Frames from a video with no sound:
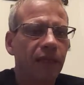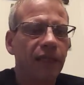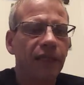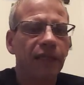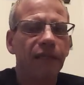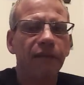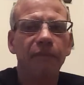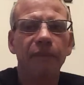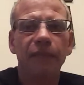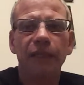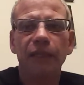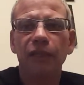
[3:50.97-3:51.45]

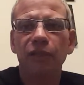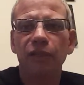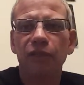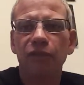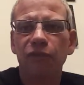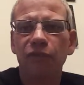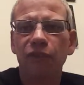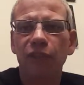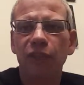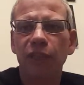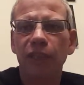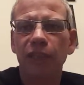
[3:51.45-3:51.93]
Give me your
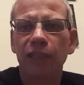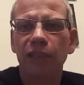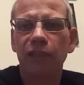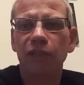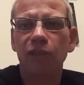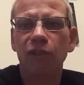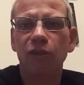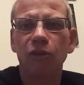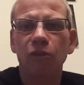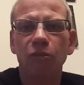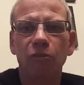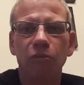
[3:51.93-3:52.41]
advice
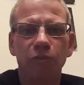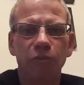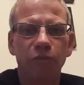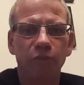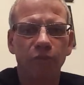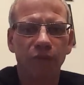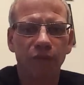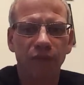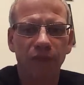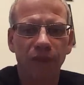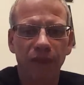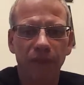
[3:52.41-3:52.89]
on
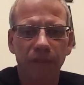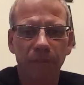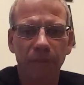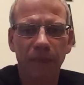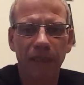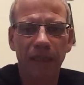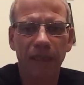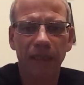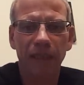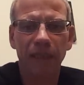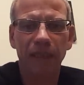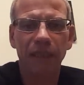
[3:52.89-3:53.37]
the
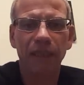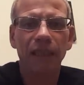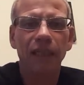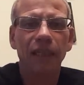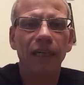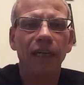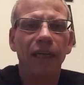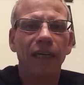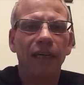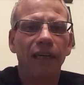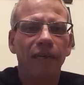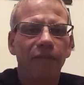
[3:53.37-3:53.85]
best
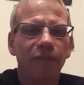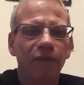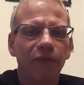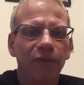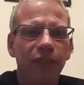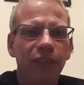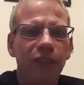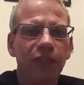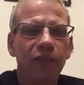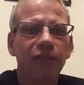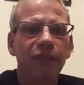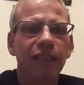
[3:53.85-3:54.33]

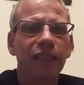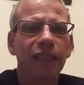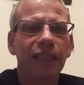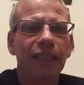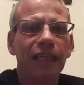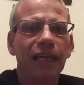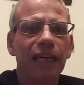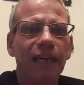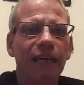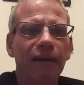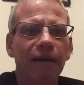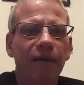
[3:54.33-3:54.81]
cigarettes
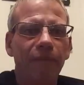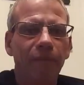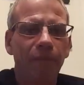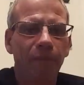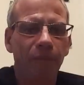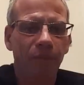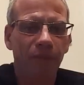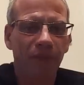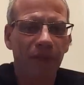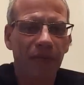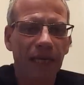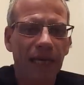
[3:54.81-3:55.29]

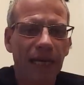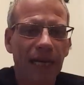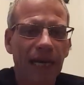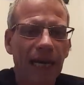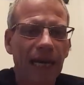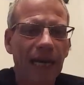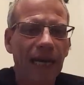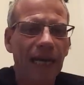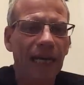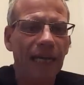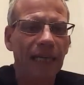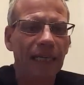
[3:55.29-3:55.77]

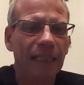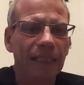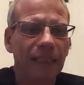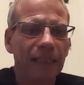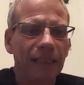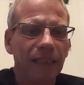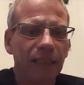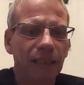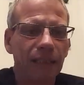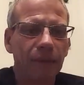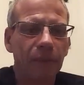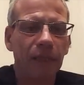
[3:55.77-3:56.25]

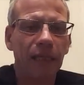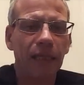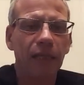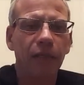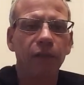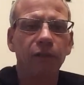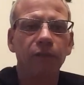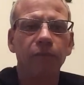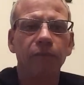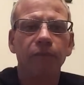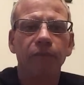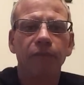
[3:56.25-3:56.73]
and
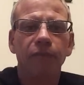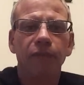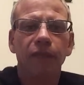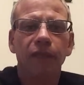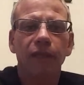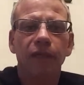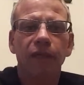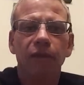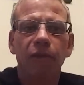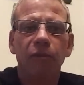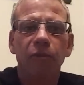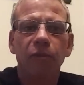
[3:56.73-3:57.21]
tobacco
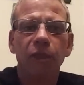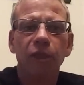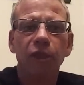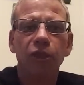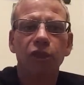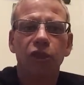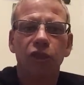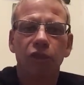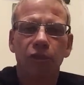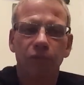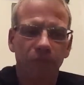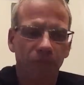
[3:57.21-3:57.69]

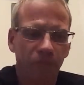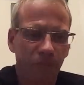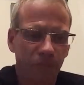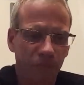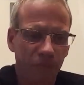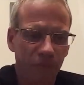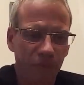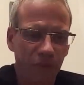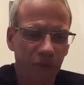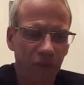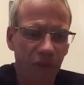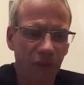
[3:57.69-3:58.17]
which
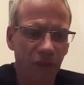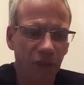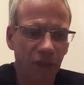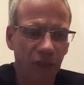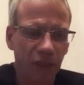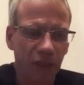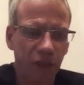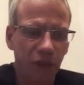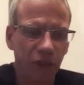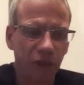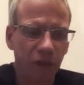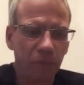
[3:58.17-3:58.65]
I
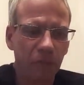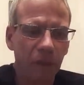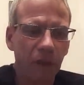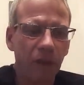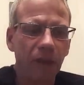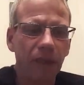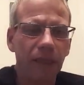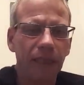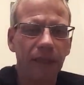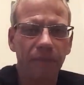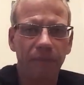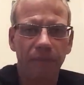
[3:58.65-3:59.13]
could
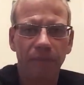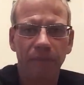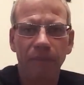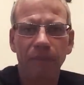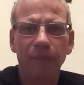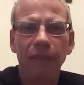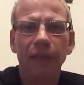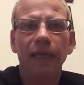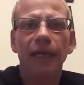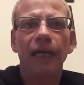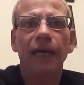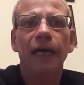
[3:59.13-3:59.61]
buy.
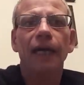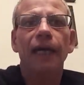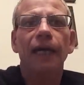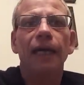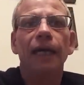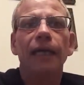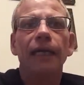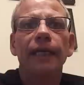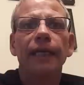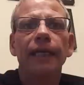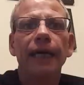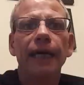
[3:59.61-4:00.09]

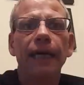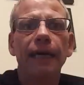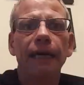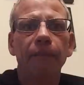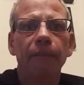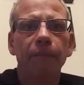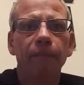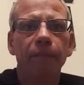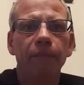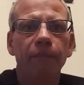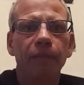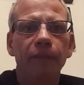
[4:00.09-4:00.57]

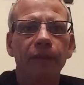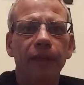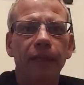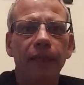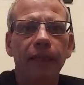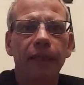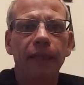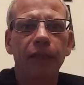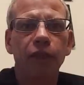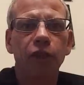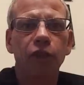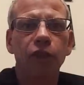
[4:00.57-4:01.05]
Now,
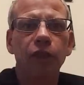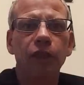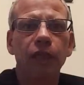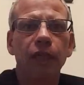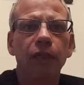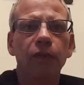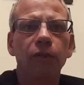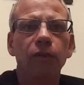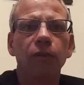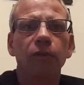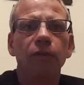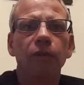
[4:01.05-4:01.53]
as you
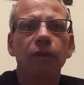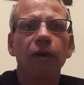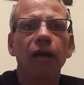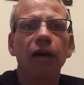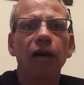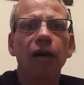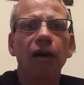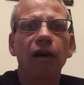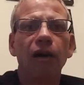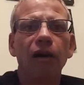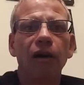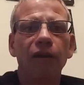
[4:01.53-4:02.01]
know,
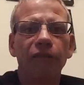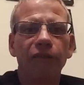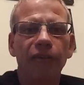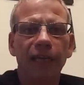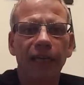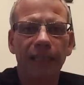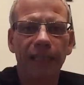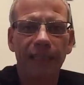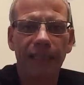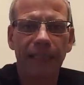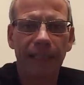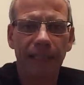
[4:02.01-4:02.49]
I've
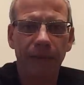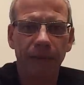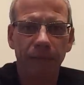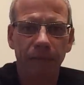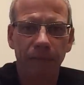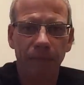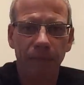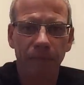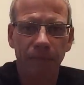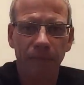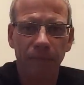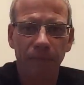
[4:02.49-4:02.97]
cut down.
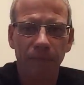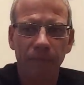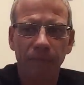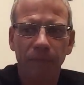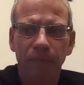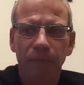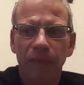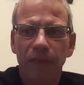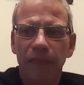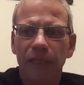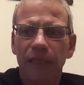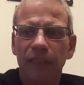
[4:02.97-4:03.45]

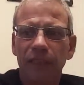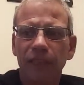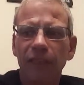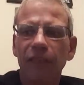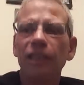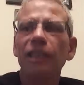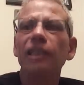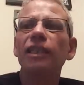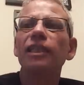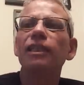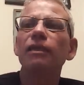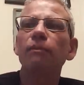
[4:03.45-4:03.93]
So this